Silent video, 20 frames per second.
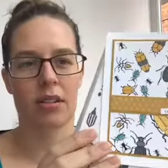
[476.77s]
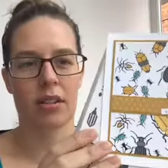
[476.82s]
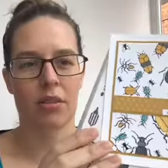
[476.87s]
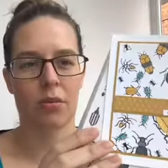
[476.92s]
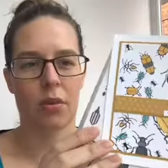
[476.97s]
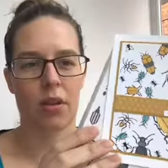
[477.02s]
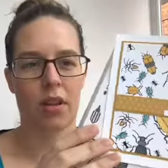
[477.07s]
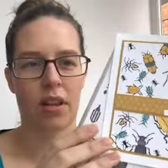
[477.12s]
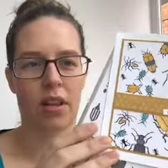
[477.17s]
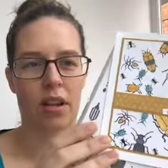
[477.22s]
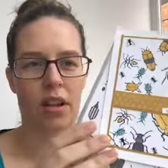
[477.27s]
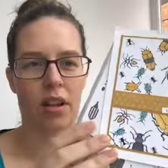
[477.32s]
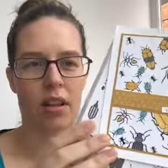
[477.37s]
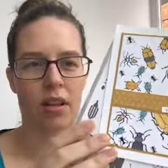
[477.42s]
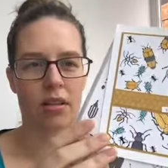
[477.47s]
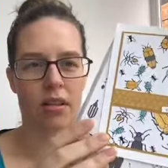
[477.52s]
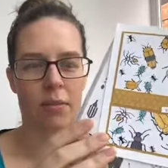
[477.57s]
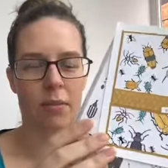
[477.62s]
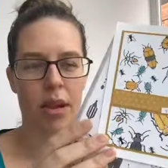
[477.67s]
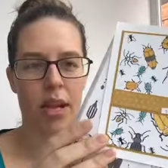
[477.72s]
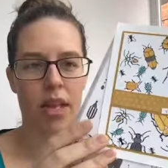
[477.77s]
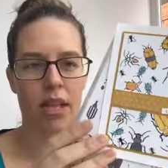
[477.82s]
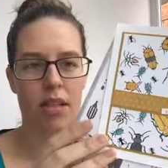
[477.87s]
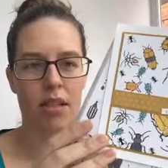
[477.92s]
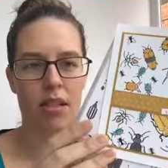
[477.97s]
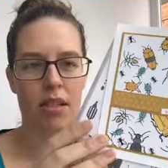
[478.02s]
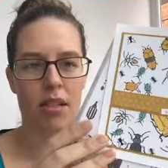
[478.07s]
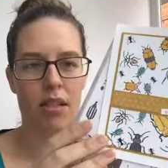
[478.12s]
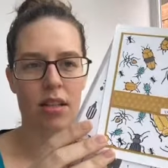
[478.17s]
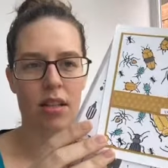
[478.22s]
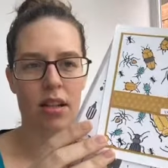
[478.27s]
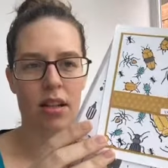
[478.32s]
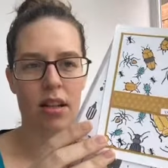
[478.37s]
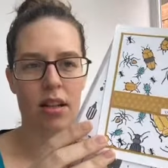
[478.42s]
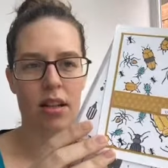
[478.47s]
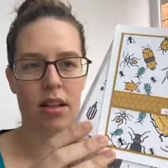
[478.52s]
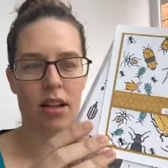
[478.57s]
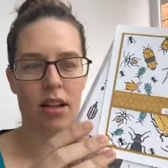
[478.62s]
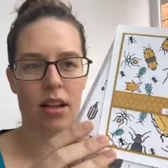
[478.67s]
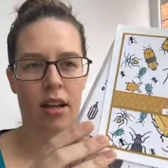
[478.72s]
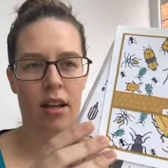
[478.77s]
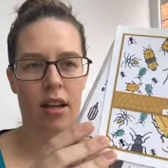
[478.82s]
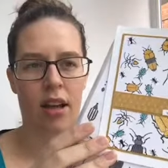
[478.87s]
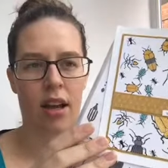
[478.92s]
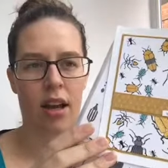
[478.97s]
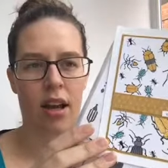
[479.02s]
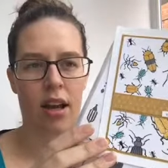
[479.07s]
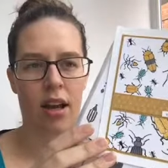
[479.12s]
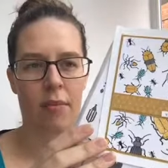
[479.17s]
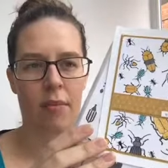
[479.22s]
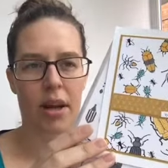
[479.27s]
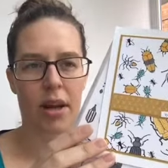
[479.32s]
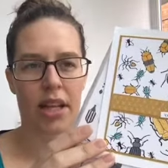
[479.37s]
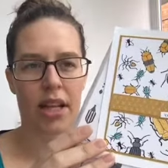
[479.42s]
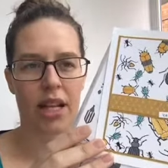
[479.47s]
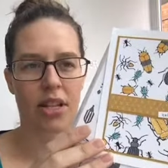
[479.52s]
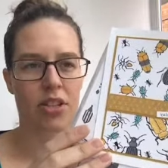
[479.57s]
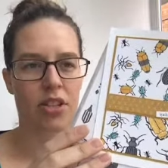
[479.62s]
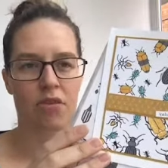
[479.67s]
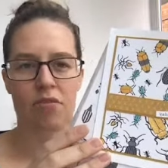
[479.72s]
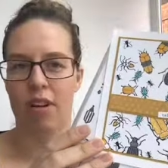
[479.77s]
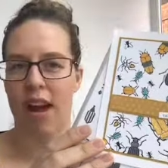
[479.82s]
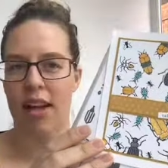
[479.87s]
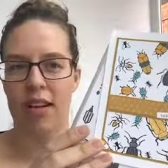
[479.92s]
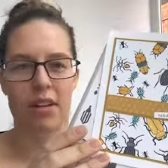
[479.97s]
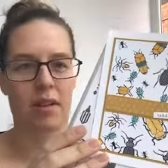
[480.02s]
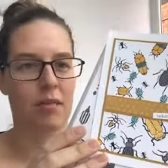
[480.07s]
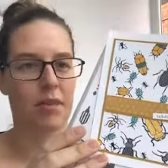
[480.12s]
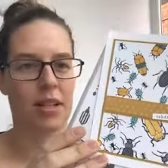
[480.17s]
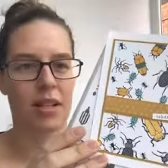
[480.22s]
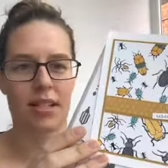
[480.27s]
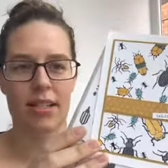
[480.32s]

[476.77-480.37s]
It's one of the cards I made. Again, just randomly